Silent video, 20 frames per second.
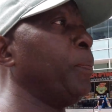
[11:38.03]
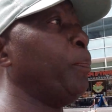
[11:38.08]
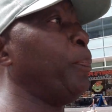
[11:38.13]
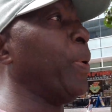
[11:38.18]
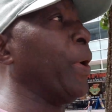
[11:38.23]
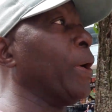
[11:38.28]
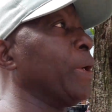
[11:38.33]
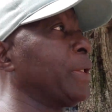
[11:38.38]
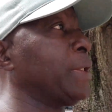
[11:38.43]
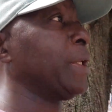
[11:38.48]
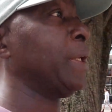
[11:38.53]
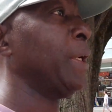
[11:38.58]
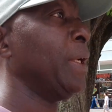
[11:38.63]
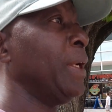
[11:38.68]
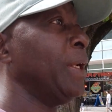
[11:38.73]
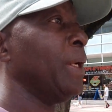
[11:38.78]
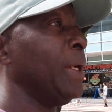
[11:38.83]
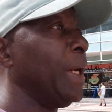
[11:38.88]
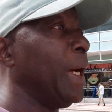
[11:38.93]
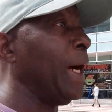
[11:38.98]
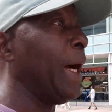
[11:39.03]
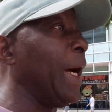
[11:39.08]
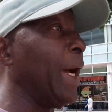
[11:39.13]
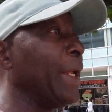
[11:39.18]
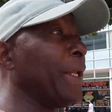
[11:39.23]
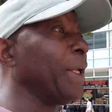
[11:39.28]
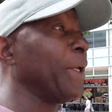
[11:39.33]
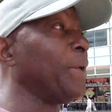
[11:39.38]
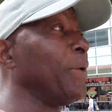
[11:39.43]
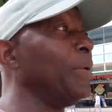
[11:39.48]
But
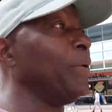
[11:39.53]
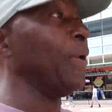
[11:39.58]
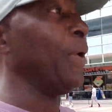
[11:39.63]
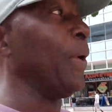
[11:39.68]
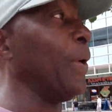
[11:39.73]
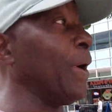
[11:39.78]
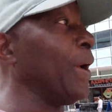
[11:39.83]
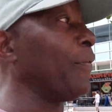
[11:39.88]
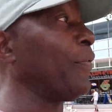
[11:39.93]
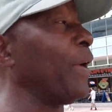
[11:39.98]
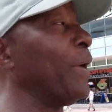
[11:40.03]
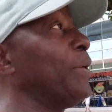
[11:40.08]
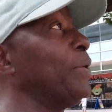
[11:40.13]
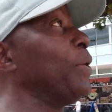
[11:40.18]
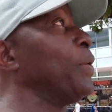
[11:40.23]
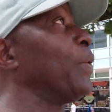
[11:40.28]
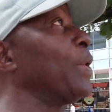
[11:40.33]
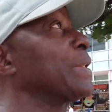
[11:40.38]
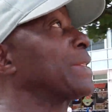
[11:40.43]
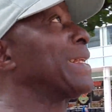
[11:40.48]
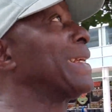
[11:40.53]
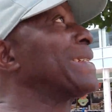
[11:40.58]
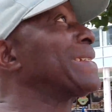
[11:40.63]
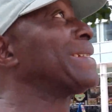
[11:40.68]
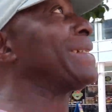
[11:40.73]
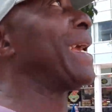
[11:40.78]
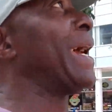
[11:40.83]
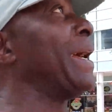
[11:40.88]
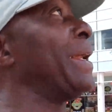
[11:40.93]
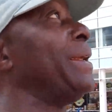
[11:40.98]
I didn't know, if I knew it was this
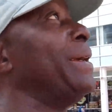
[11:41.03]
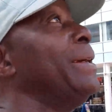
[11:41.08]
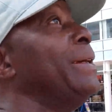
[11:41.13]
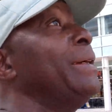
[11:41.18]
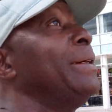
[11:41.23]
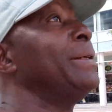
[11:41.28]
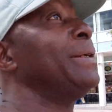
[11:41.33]
dead,